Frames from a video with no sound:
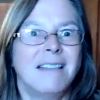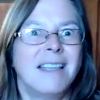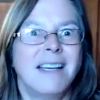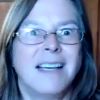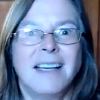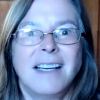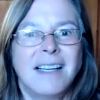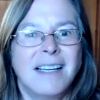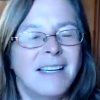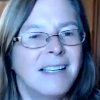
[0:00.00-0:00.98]

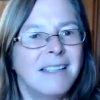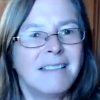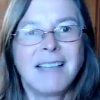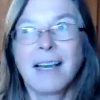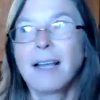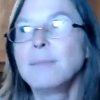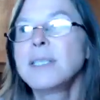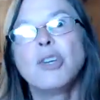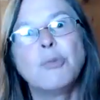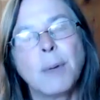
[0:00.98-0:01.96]
that I'm
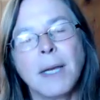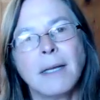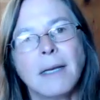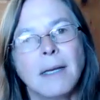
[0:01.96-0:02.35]
stupid,